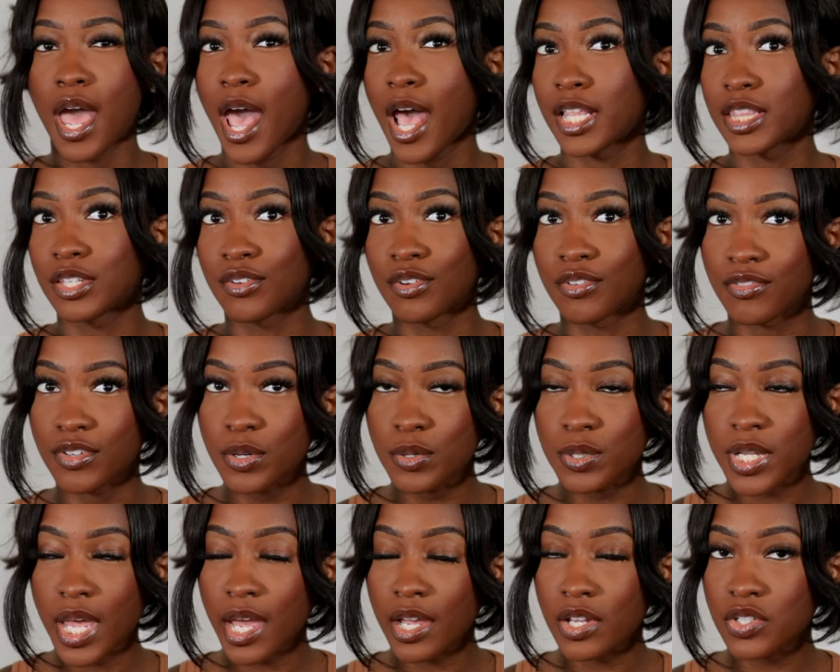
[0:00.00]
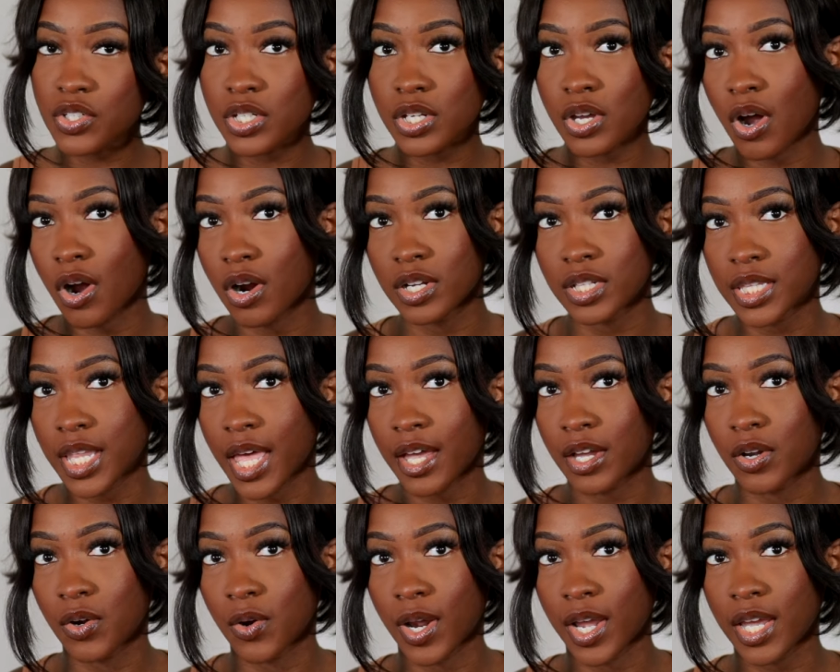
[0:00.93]
And the reviews actually aren't
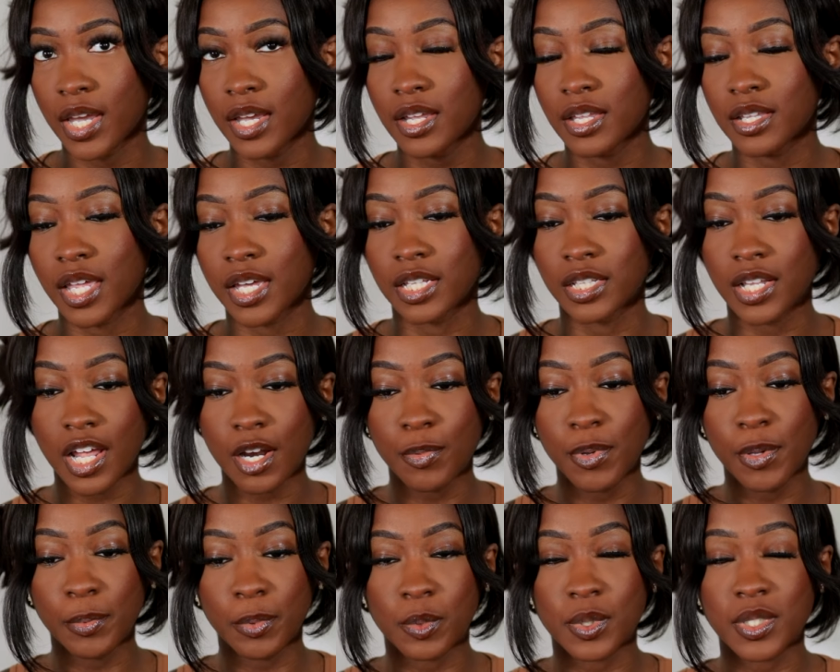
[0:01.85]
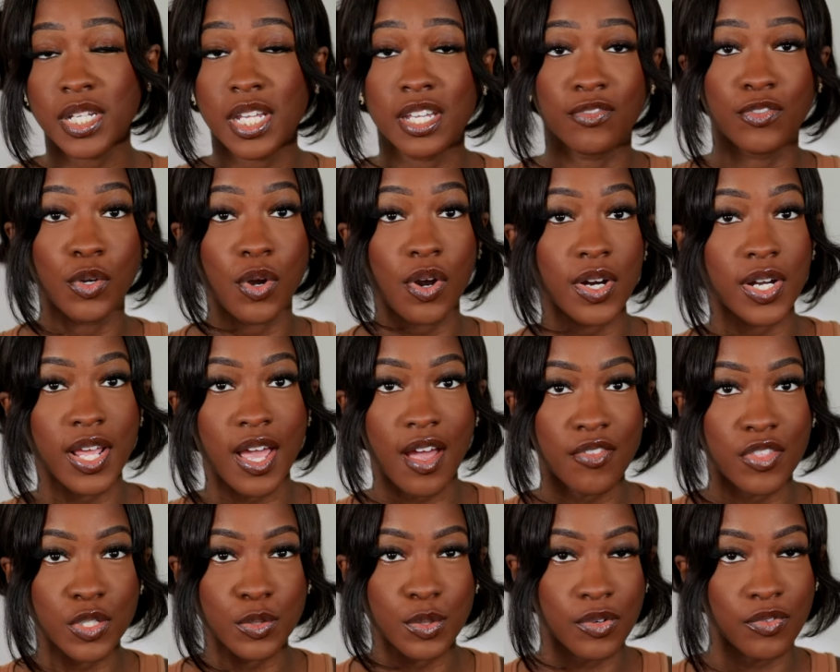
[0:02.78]
that great. Like a lot of people were saying, if you already
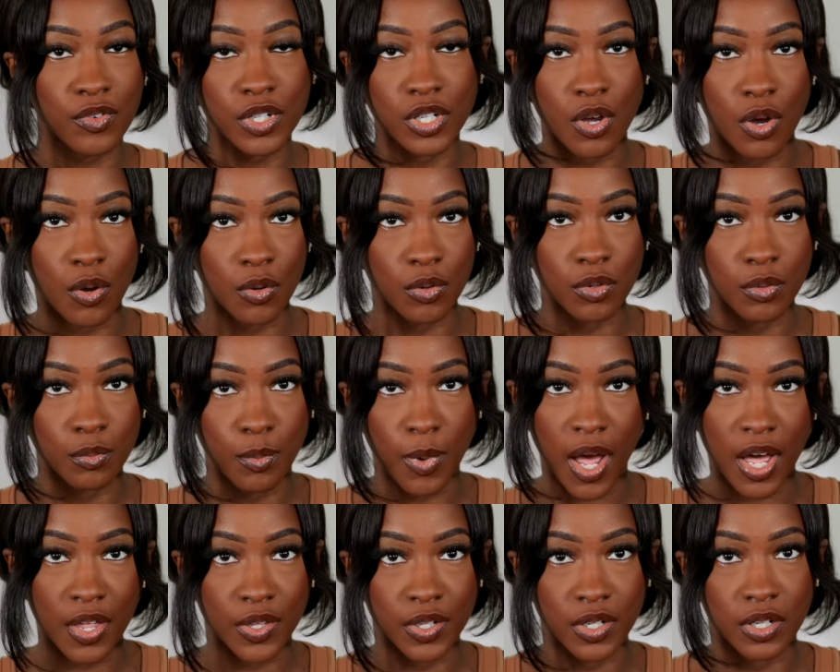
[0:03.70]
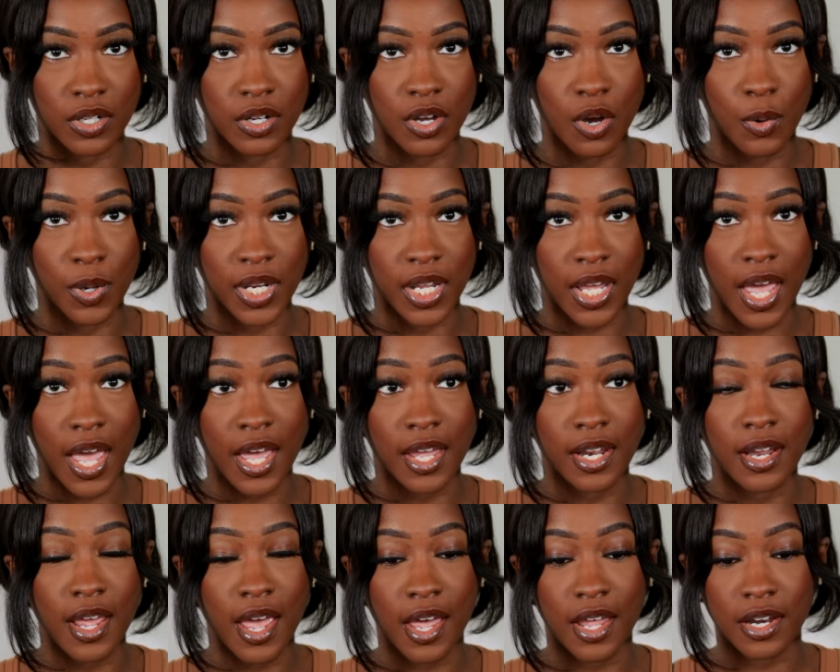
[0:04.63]
have the Swiffer, don't bother going
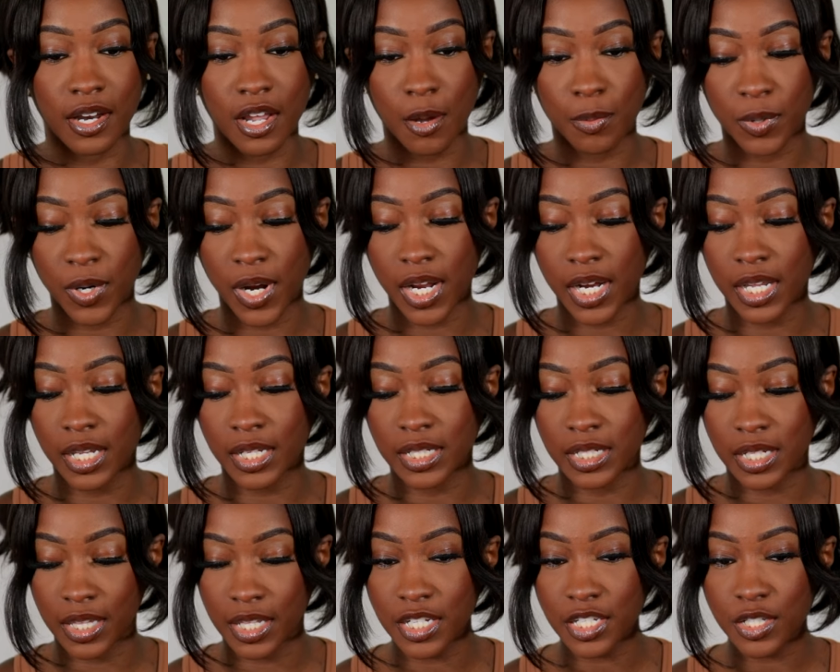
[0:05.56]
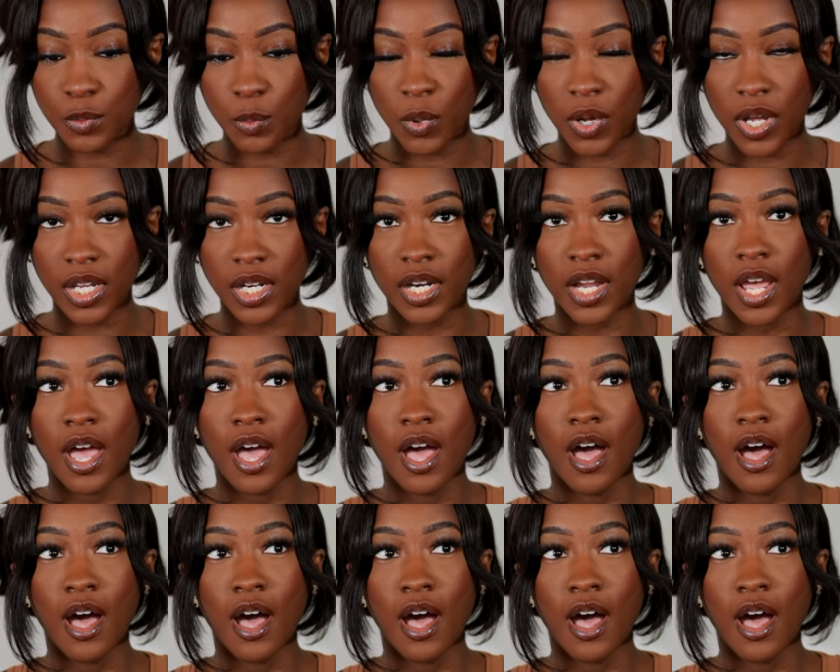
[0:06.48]
ahead and upgrading to this one.